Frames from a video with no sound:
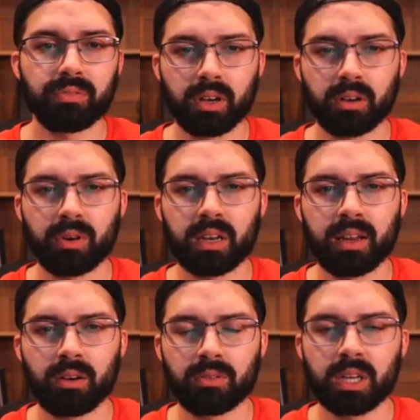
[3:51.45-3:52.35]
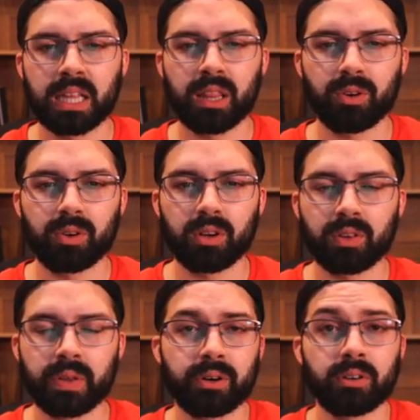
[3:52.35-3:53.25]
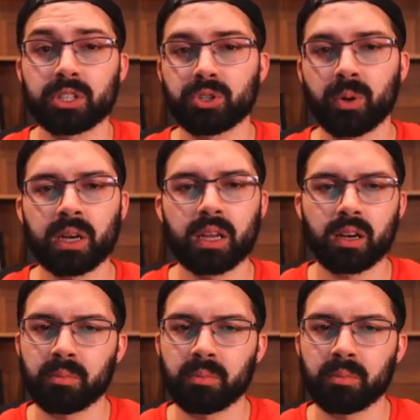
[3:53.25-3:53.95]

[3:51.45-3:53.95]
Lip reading: right now in third year and they're enjoying it.